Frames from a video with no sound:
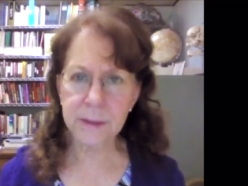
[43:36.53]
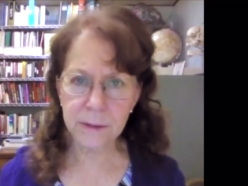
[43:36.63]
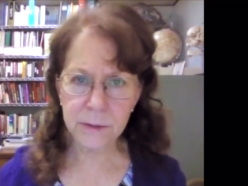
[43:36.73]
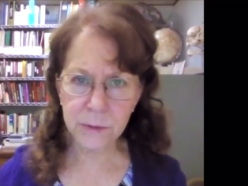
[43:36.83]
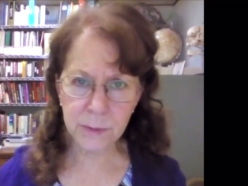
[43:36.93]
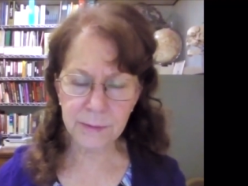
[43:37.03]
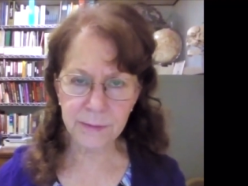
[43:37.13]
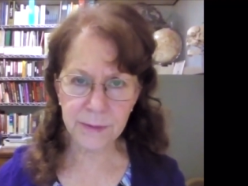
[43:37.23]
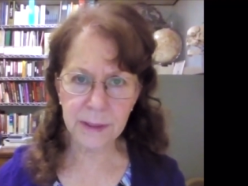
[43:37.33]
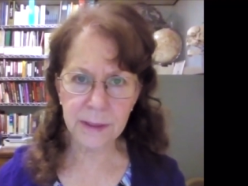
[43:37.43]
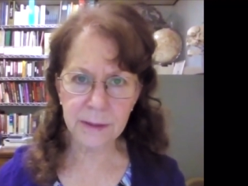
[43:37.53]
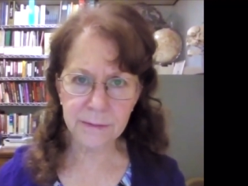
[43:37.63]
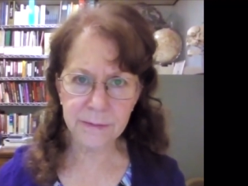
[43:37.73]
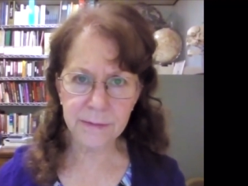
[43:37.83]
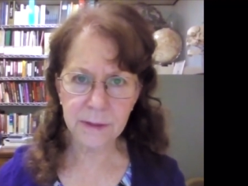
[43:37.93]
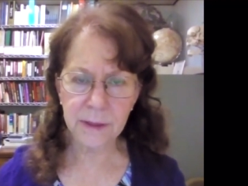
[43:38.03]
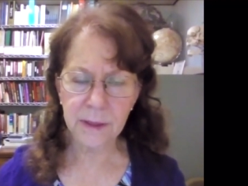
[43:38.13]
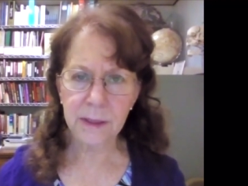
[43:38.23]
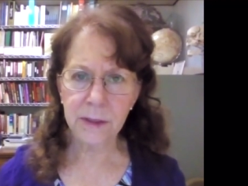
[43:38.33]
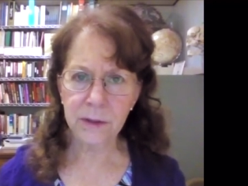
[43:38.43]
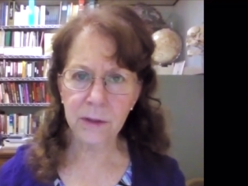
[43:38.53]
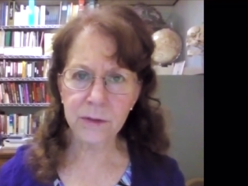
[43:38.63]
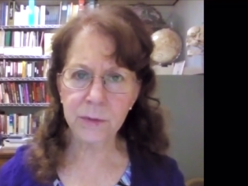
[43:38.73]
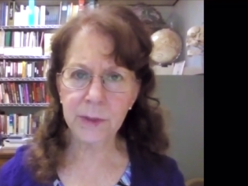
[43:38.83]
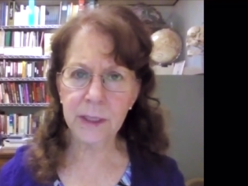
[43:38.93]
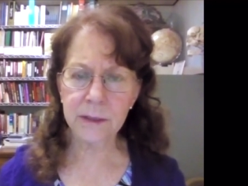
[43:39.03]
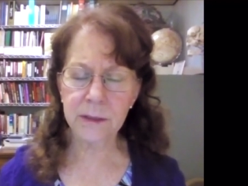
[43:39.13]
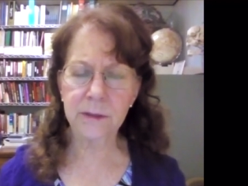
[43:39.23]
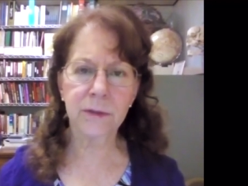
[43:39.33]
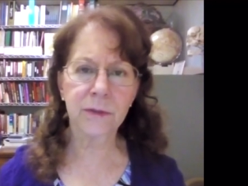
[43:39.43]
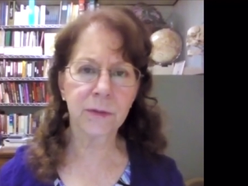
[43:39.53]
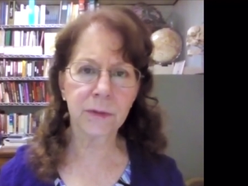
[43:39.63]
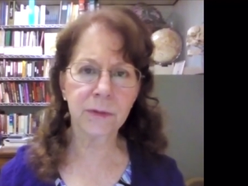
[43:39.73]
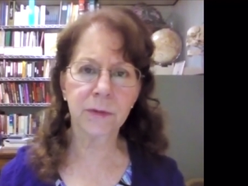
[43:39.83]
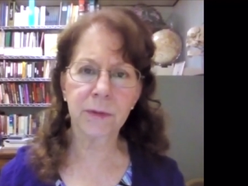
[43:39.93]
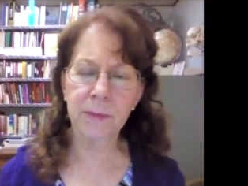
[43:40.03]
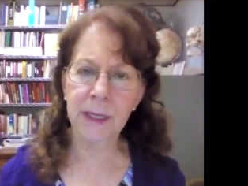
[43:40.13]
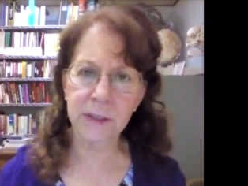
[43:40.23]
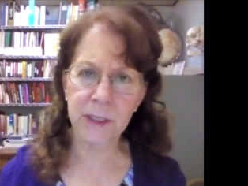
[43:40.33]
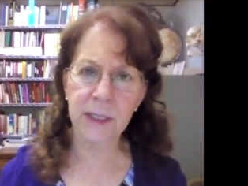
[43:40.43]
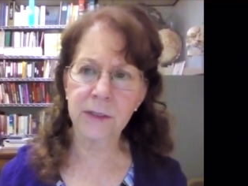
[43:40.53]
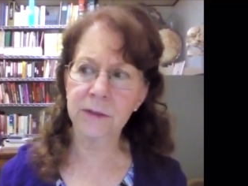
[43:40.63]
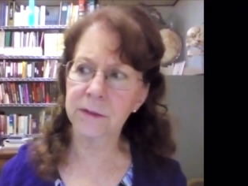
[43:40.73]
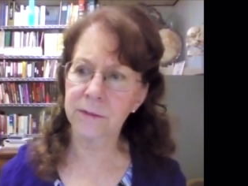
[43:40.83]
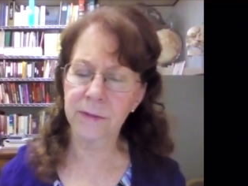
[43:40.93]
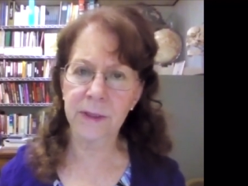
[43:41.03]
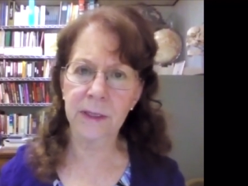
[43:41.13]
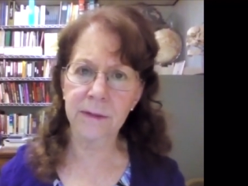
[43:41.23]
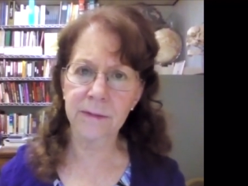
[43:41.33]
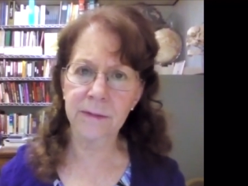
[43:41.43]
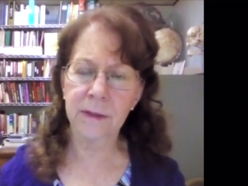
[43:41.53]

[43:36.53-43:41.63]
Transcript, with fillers: do we forgive you know do we get to the truth do we make changes and forgive